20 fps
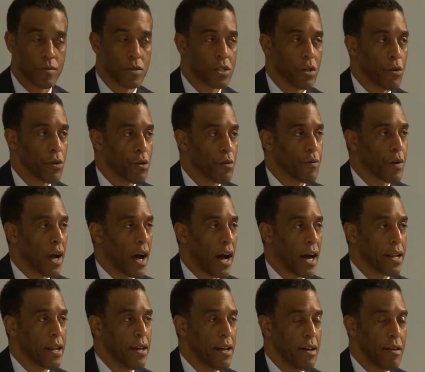So you've
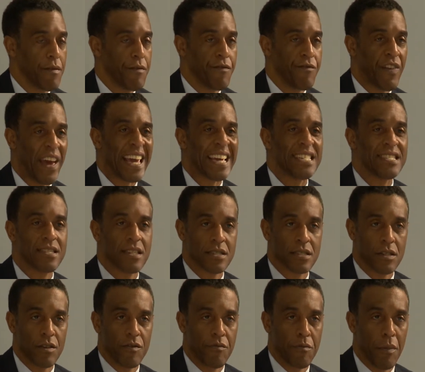got
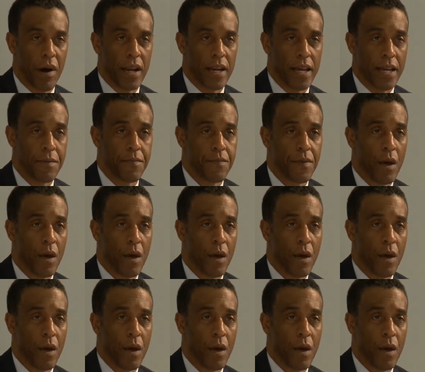phases of money.